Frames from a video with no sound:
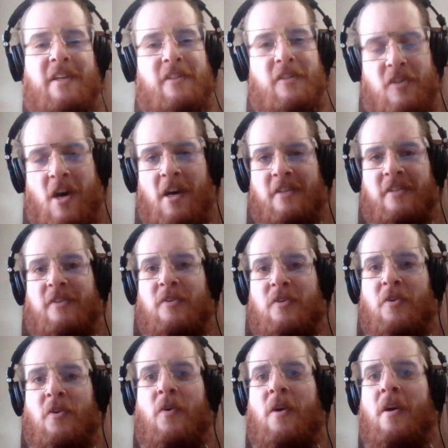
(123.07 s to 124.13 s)
I really like to talk
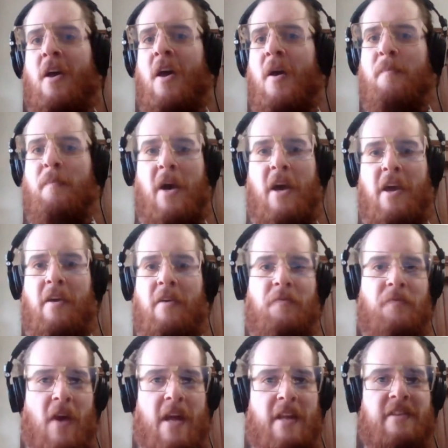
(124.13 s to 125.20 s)
to
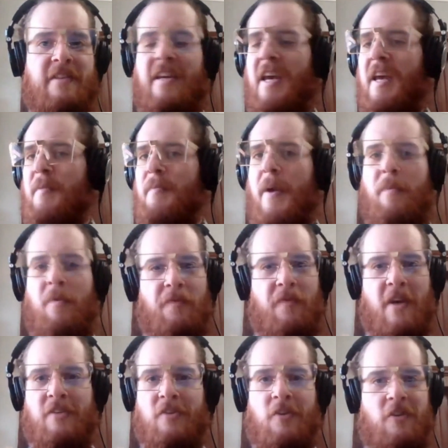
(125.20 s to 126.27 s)
my friends and my
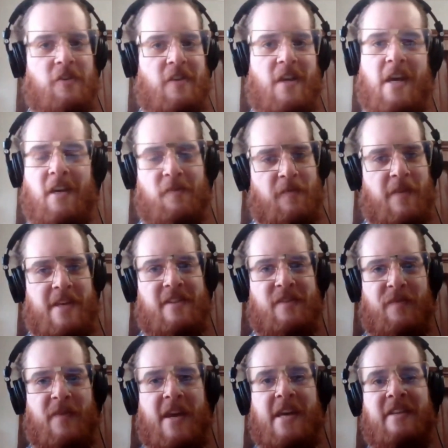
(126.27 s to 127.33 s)
professors like
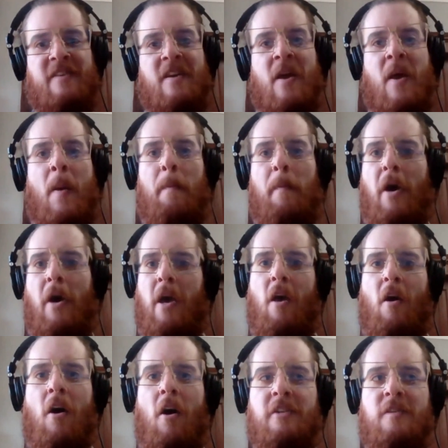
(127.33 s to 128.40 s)
face to face,
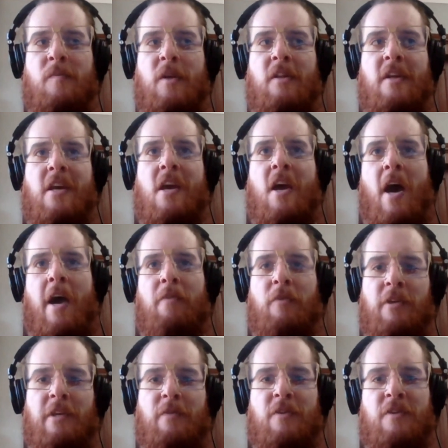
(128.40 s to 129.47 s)
but ultimately I
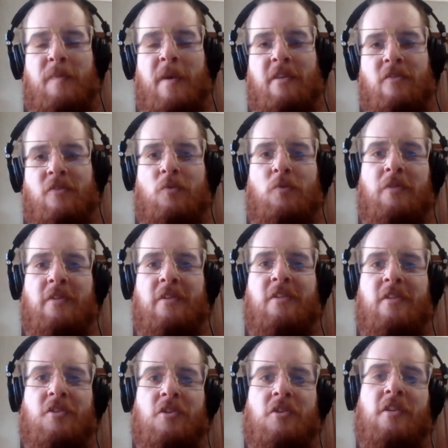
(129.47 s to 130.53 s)
really respect the
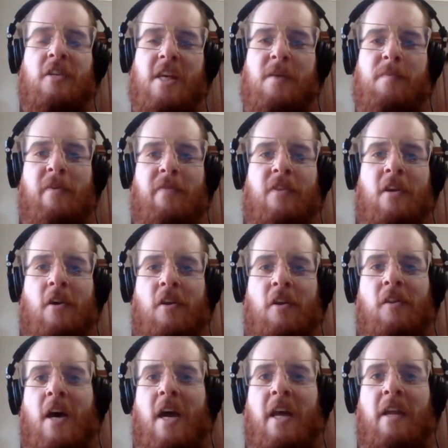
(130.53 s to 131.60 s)
school's decision to keep
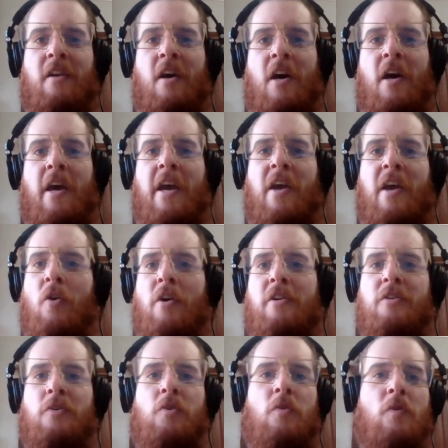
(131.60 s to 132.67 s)
everything online in
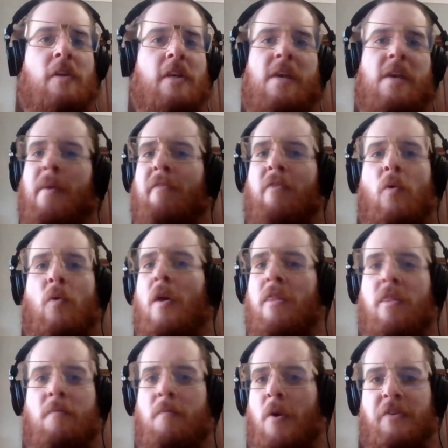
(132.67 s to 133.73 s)
order to keep
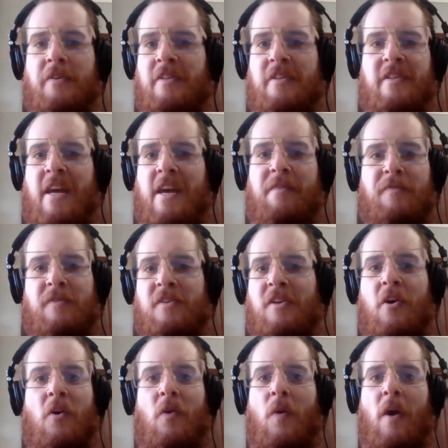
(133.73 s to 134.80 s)
everyone the most safe.
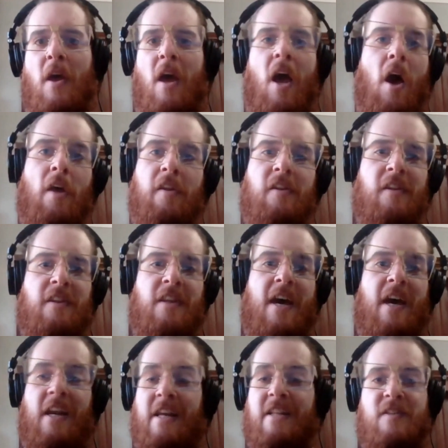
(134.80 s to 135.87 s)
So other
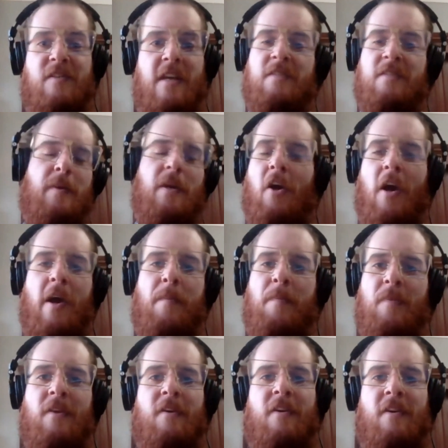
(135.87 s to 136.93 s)
than that, it's been
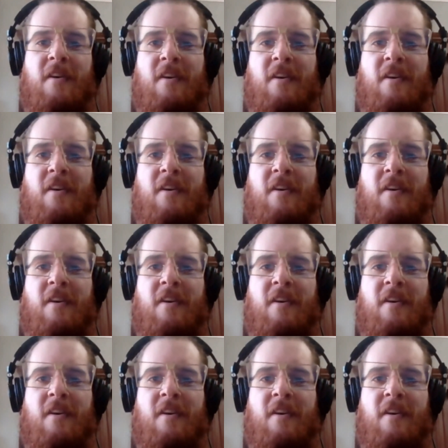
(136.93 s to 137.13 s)
great.